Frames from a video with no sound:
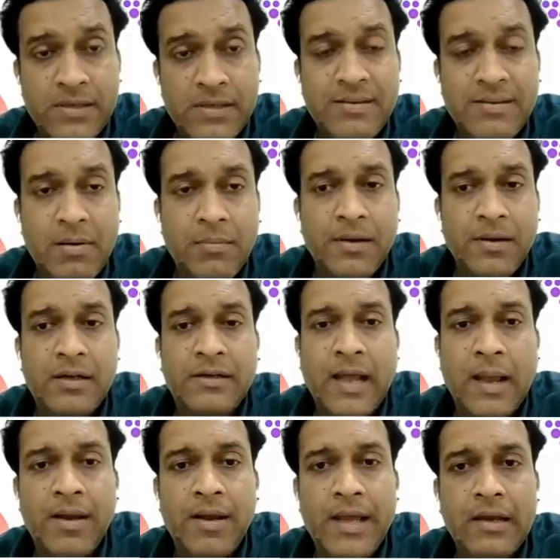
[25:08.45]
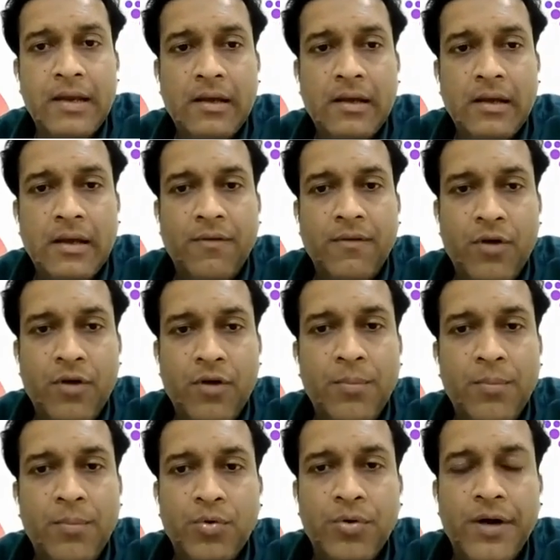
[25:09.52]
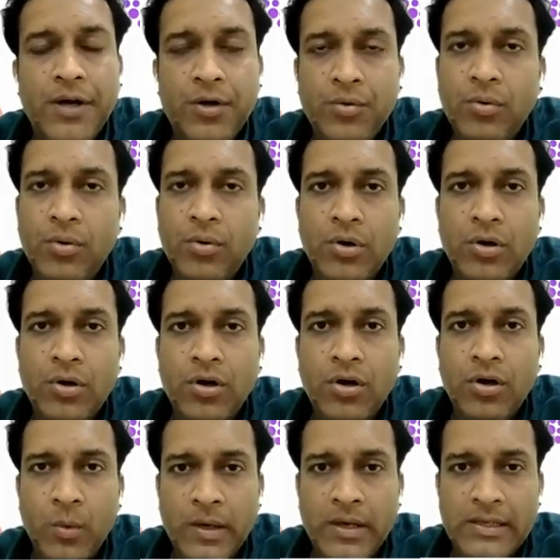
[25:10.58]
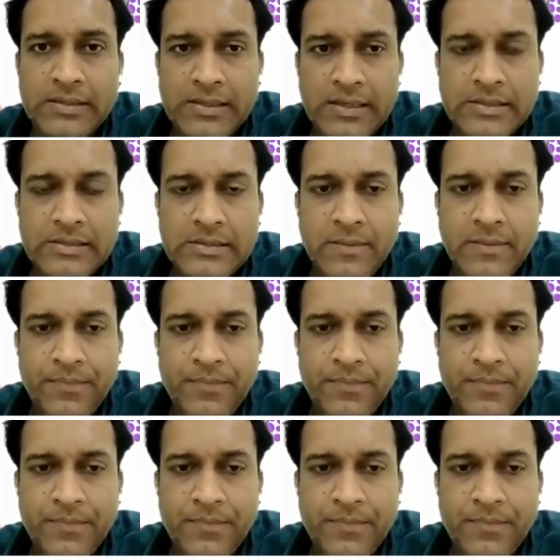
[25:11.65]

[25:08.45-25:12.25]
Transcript: Please remember the timeline from today to 26th.